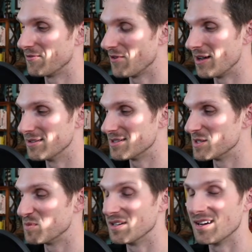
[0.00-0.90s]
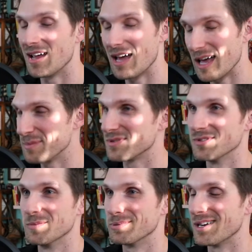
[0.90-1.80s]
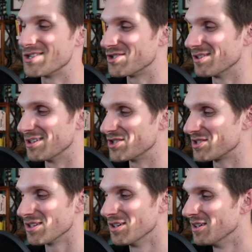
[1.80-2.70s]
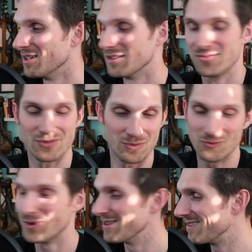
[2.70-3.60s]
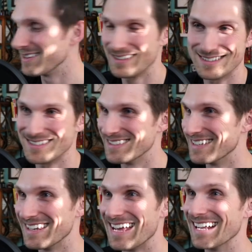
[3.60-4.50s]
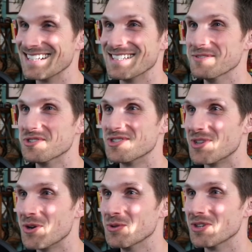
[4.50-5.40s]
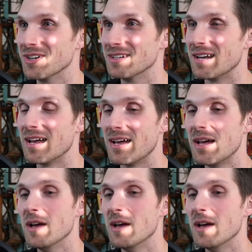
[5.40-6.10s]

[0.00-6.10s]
friend. This has been an absolute pleasure. I just from one thing to the next. It was so good. And I,